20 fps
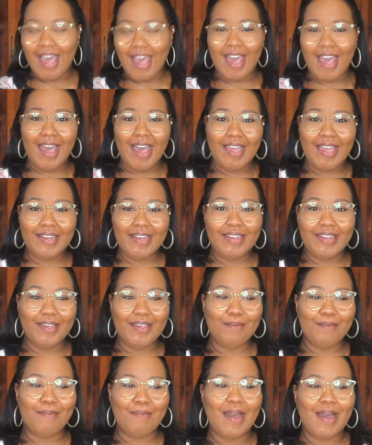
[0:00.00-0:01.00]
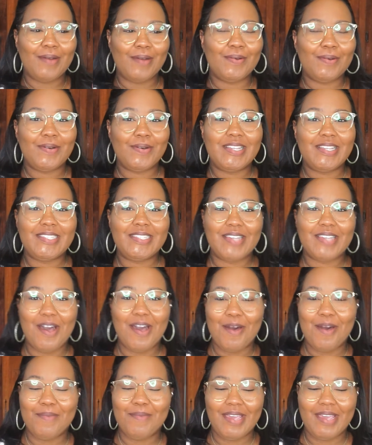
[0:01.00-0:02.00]
and mangoes
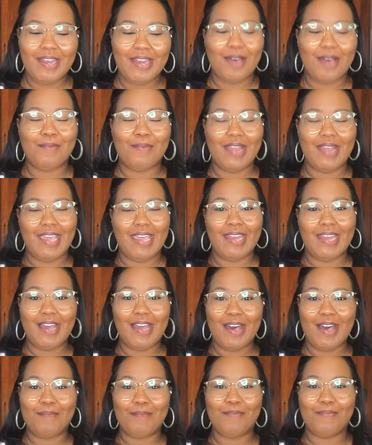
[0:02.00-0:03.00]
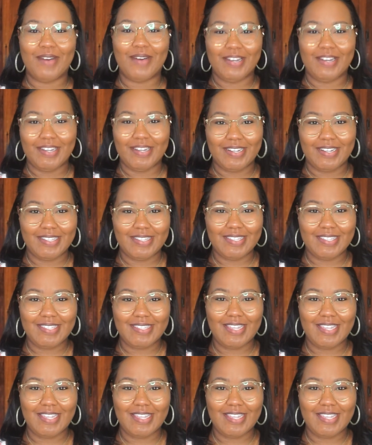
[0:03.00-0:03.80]
come in abundance